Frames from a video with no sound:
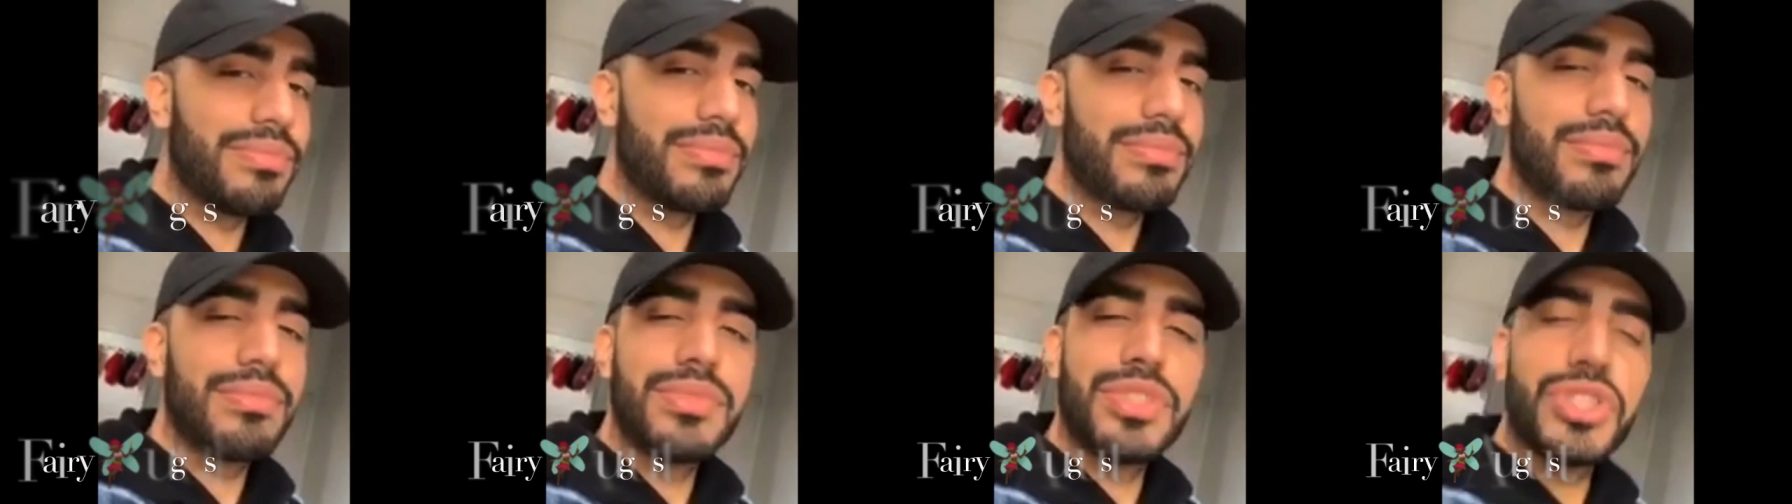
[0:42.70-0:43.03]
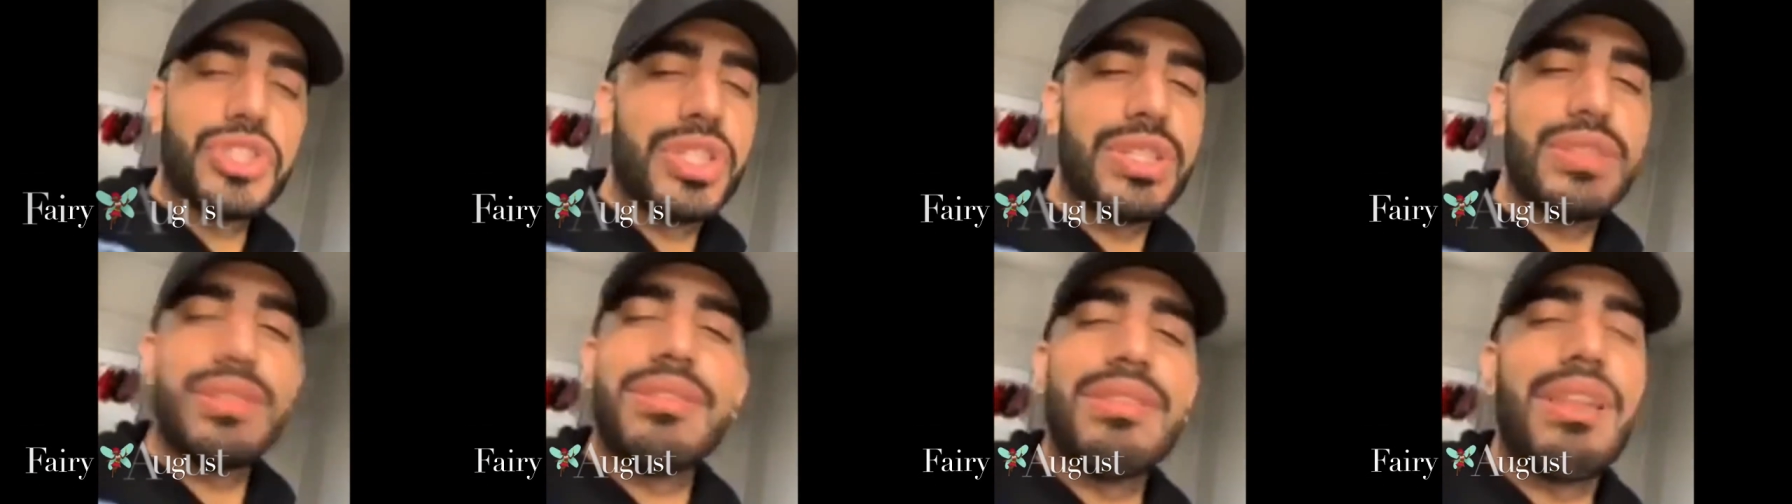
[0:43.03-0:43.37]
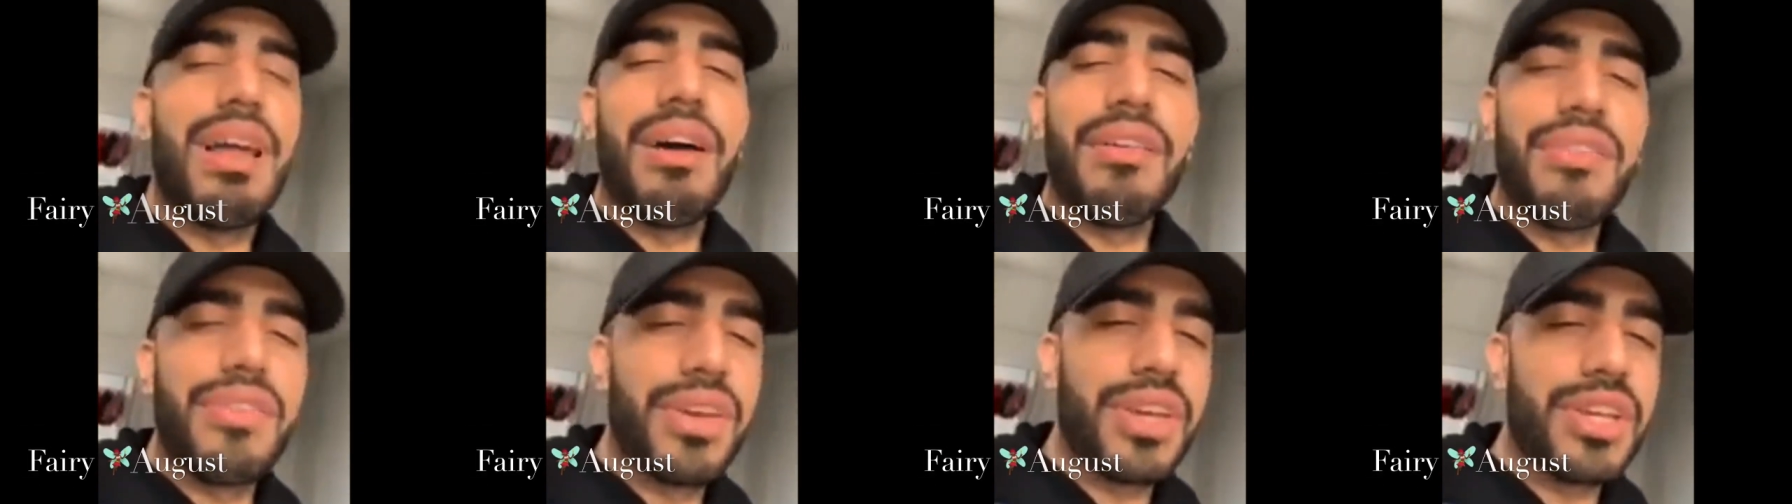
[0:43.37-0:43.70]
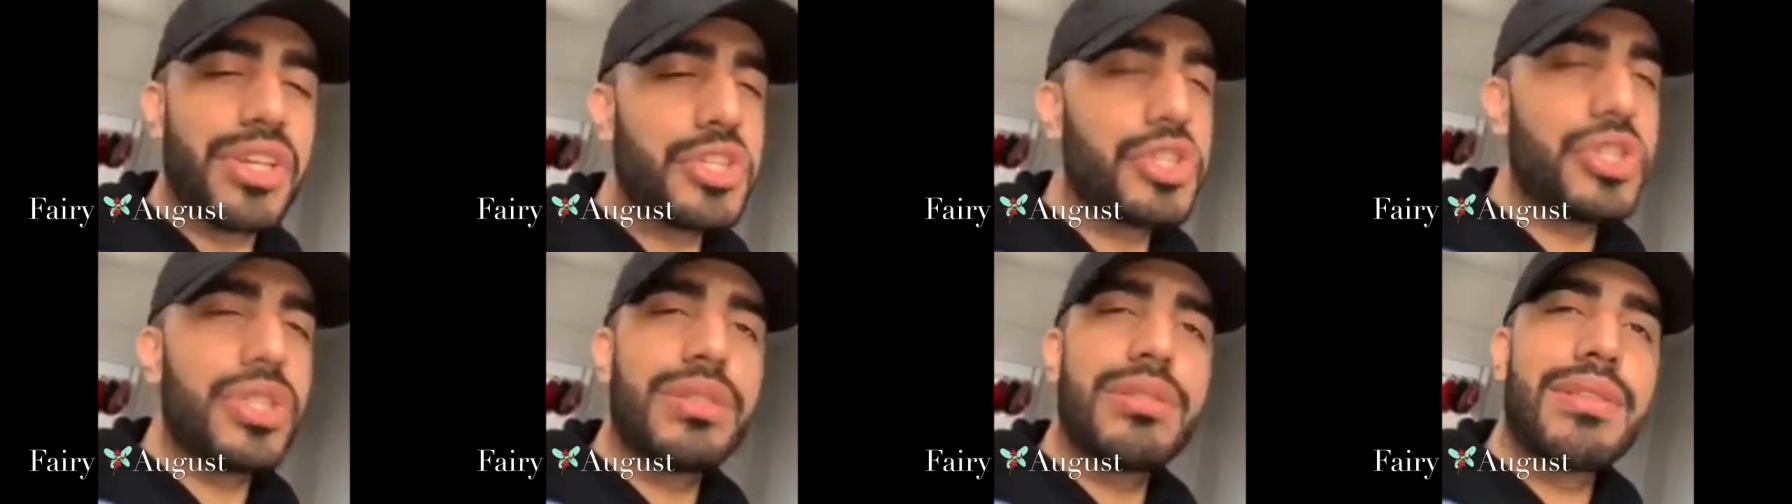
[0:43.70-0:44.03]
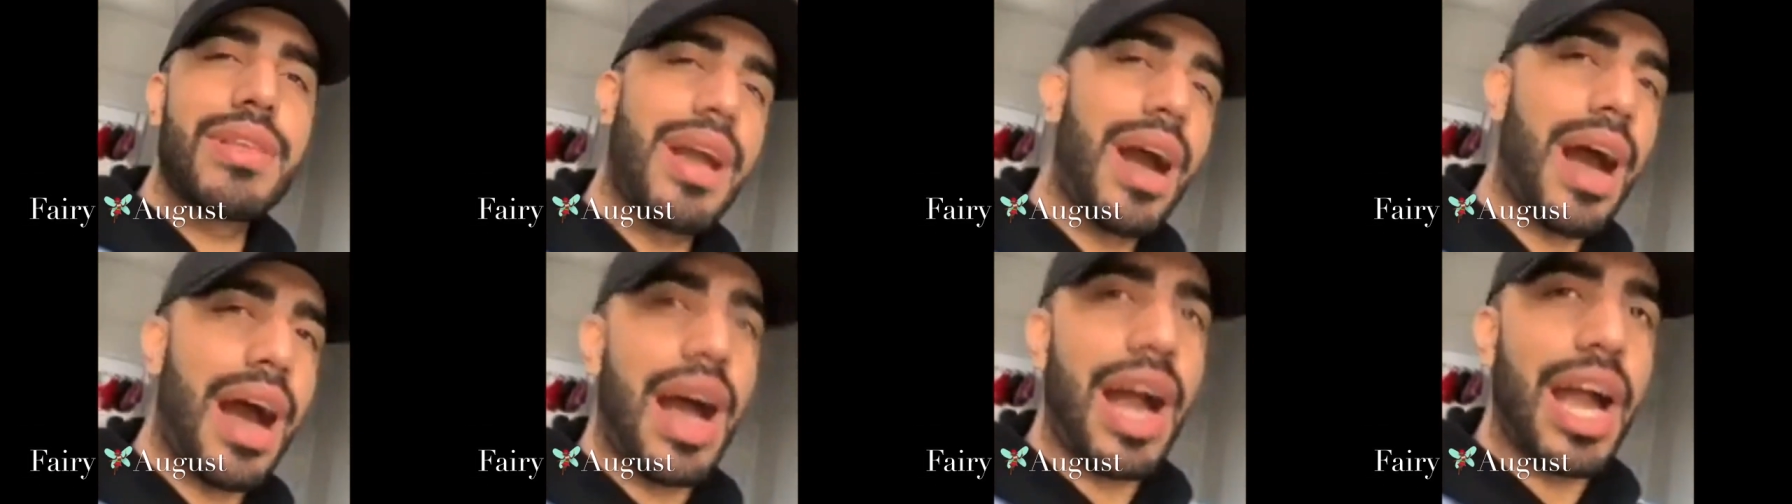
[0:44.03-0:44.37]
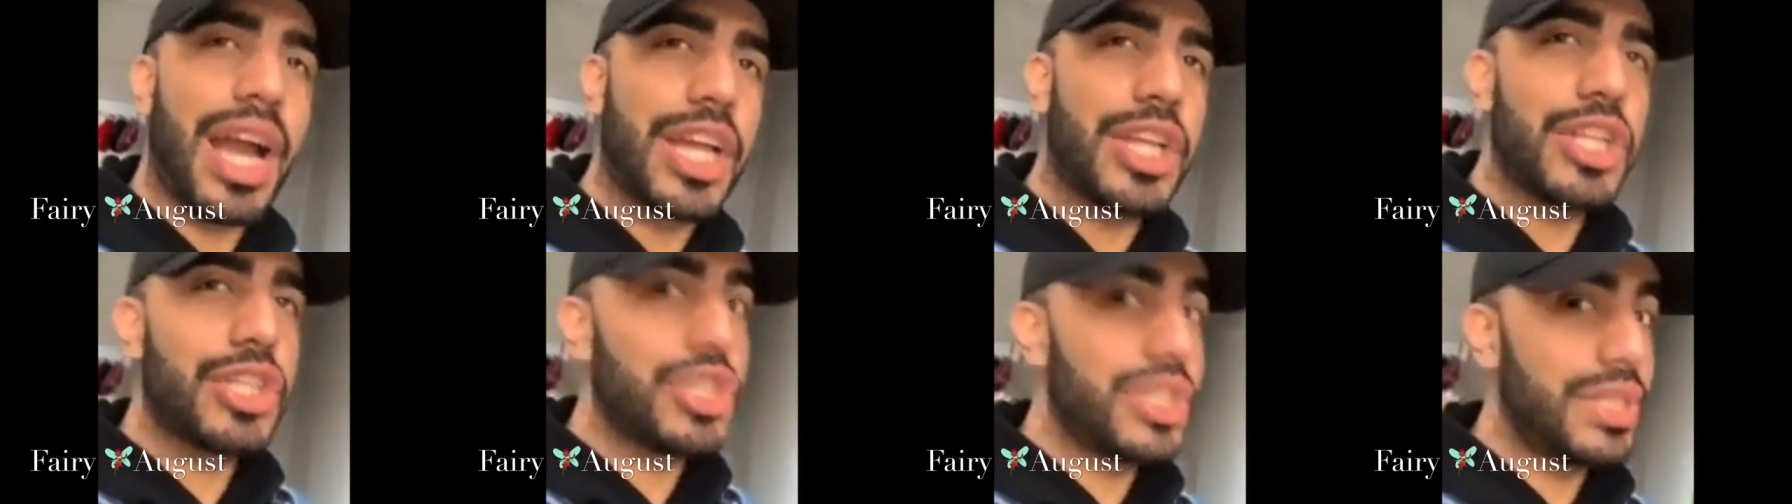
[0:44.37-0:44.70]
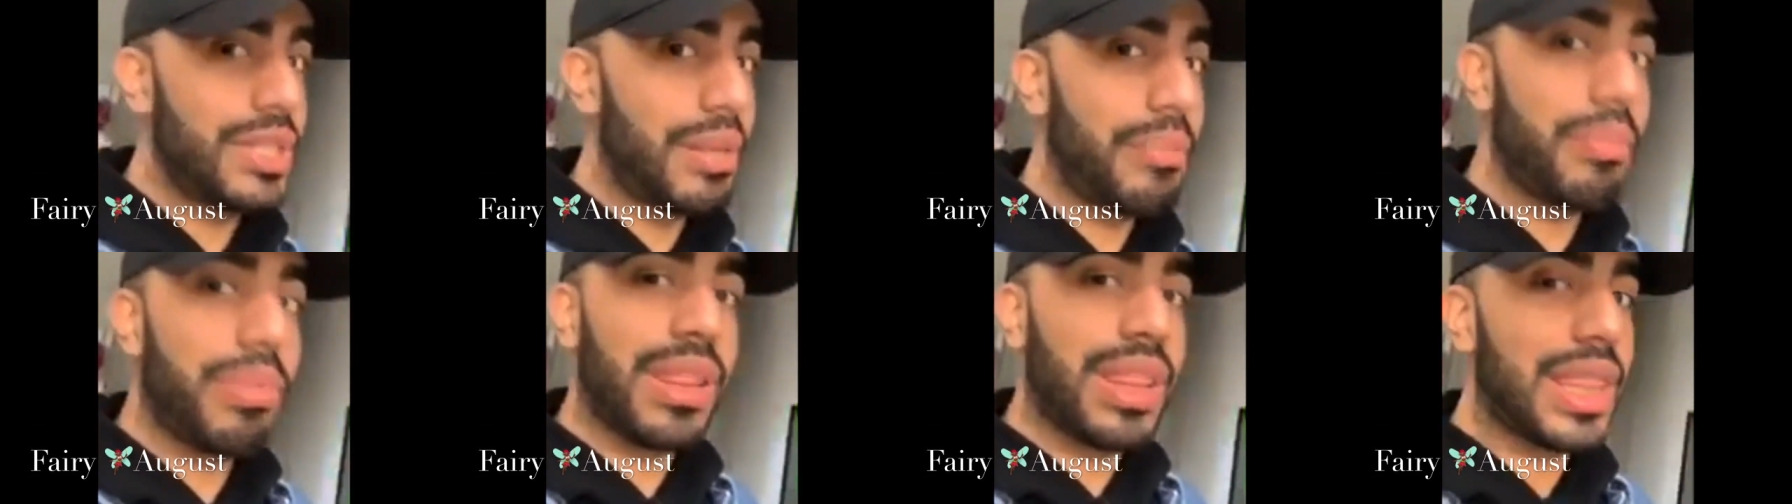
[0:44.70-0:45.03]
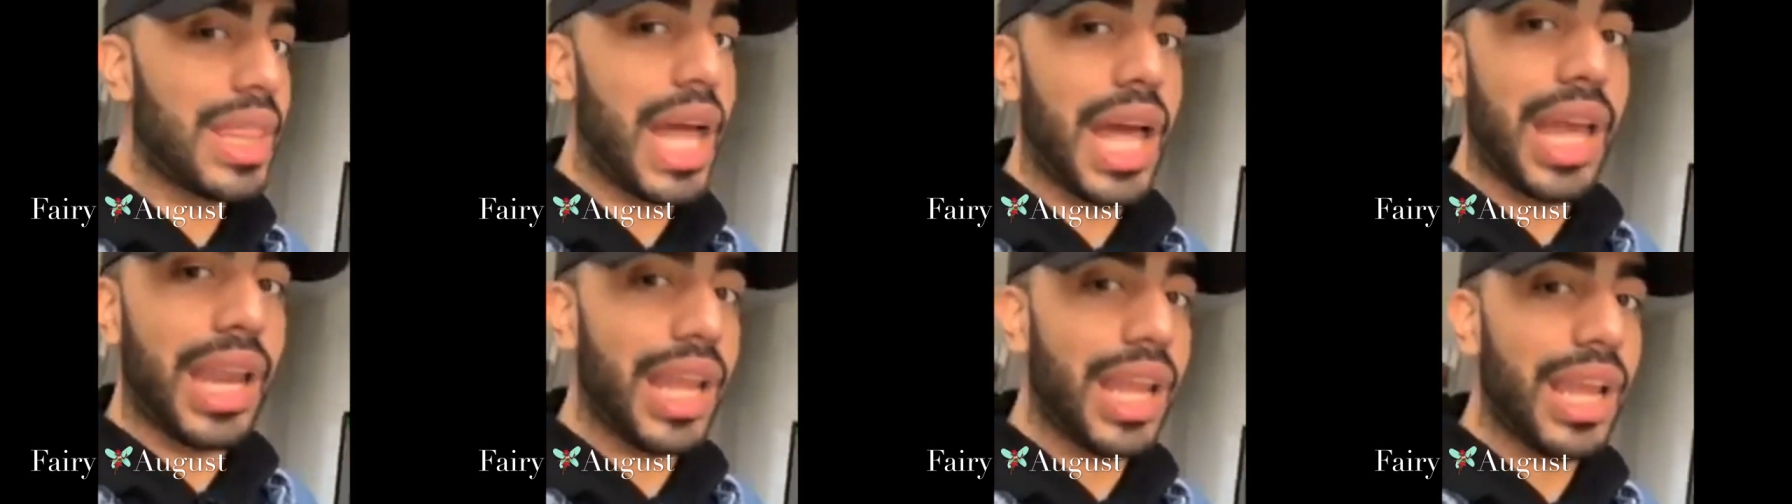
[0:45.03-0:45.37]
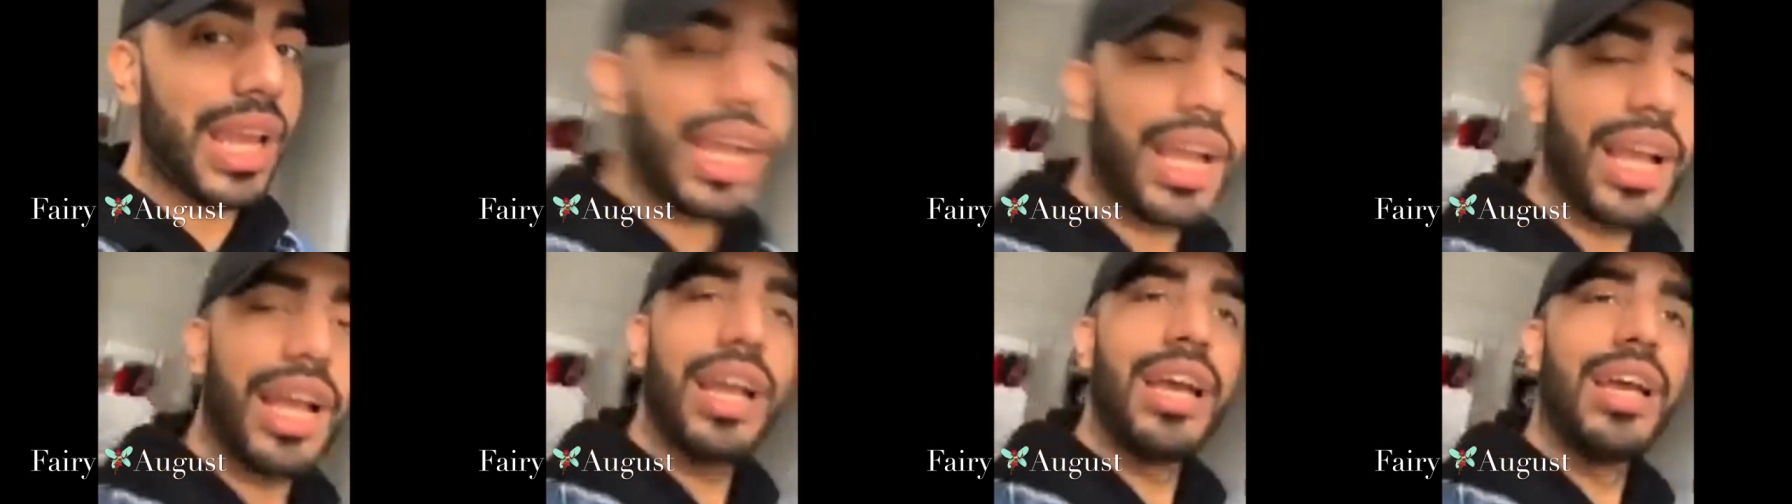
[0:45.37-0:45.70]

She's loving, she's kind, she's empathetic.